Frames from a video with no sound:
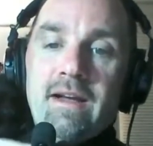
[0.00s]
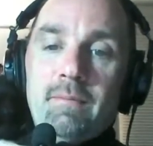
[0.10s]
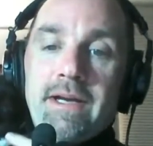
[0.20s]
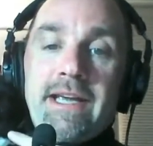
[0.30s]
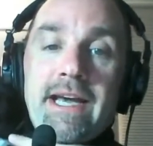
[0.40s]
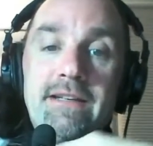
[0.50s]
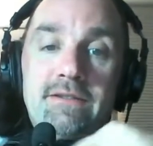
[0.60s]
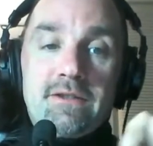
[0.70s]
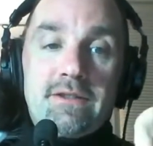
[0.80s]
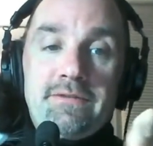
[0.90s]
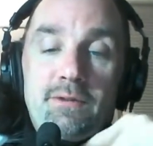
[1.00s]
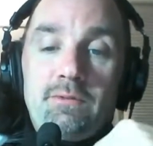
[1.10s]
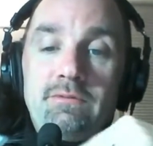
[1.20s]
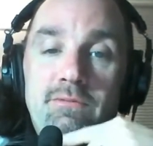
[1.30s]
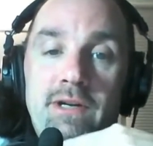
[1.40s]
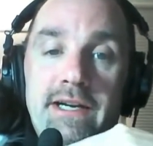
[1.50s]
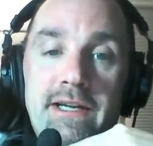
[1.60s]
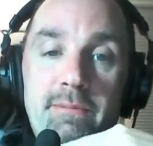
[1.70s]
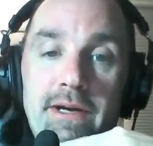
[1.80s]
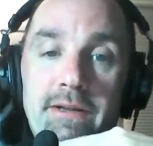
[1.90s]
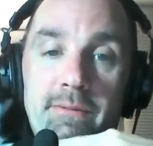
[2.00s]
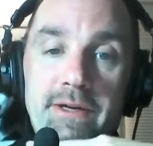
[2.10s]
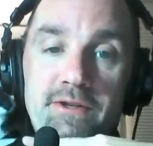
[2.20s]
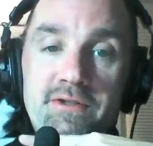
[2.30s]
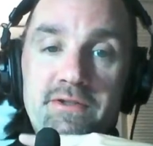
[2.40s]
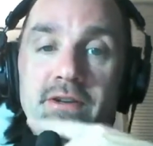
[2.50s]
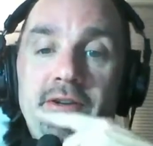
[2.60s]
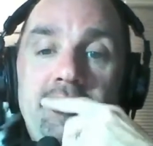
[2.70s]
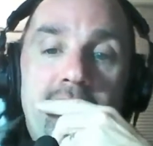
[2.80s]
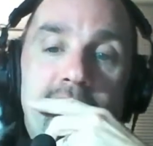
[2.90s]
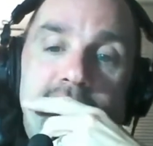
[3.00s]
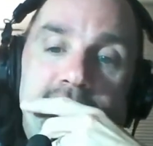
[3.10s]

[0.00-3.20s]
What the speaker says: My cat's looking for Rocky, by the way, just so you know.